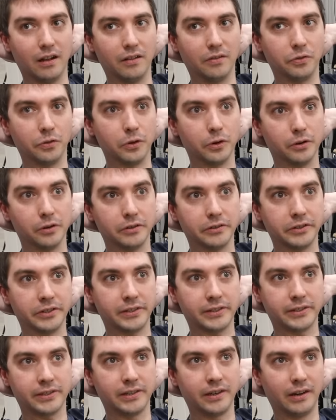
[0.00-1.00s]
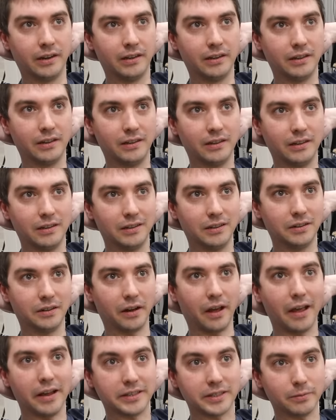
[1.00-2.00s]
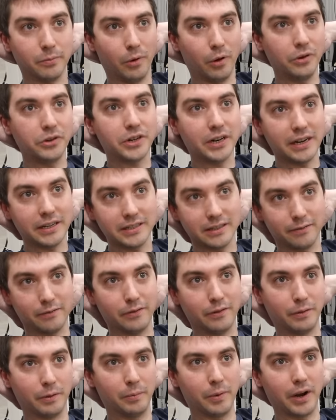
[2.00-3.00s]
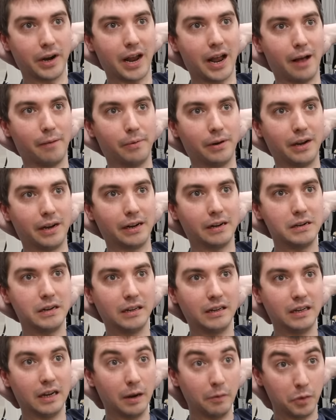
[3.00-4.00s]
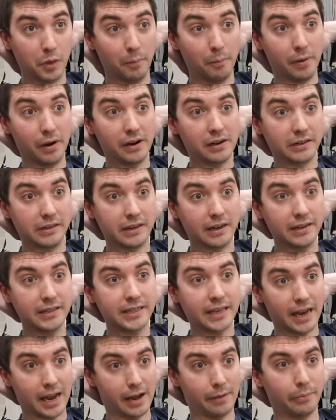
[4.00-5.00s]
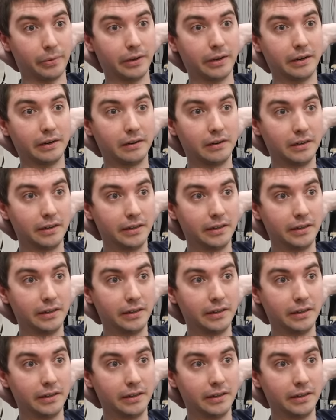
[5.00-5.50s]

There's a small chance of the bug happening. If the bug does happen,